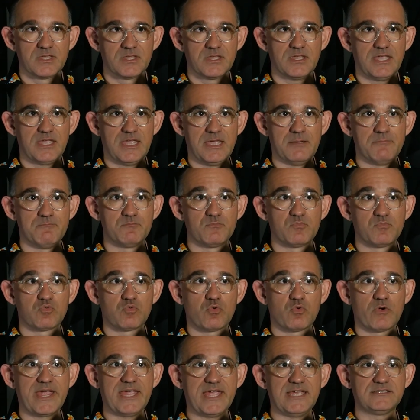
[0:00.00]

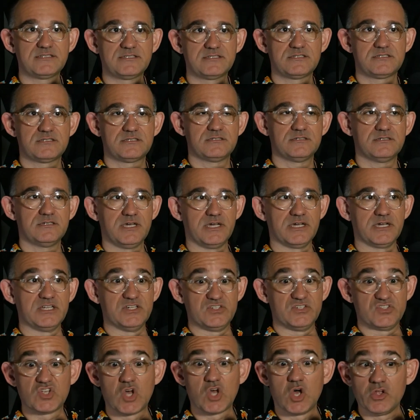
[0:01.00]
embrace a
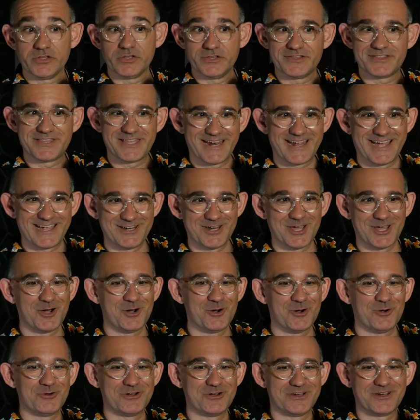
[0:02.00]
consultant that I
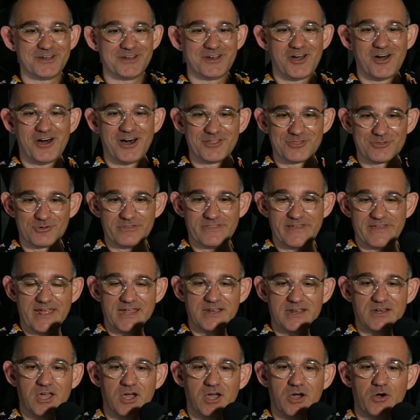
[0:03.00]
know and an author that
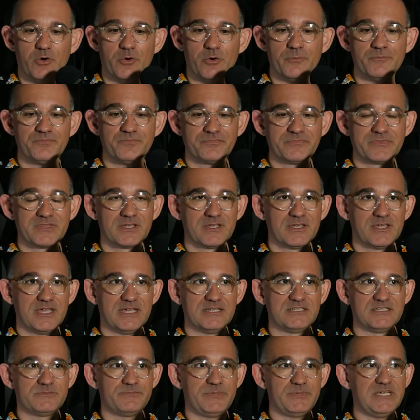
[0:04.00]
I know,
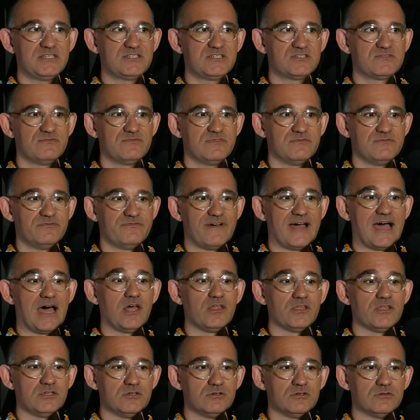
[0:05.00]
it speaks
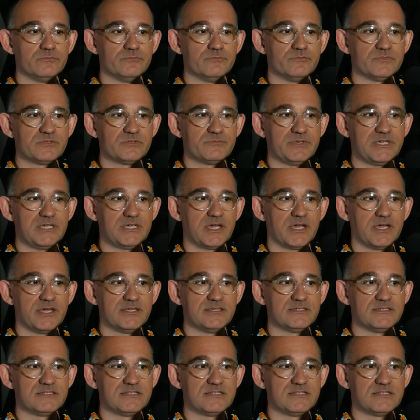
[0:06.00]
volumes, because